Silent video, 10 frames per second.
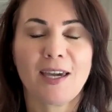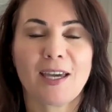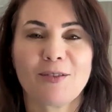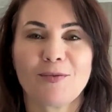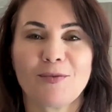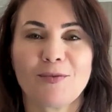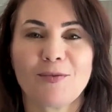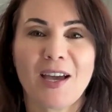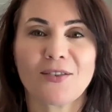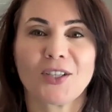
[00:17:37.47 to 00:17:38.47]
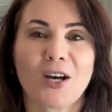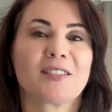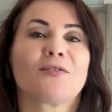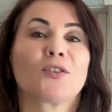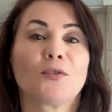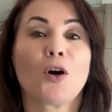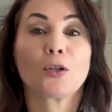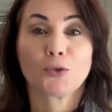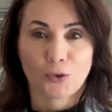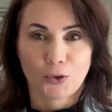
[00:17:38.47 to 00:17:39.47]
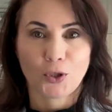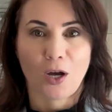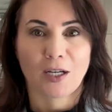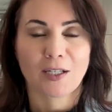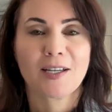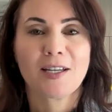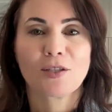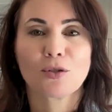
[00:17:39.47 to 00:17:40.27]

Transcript: And we have the concept of culture shock.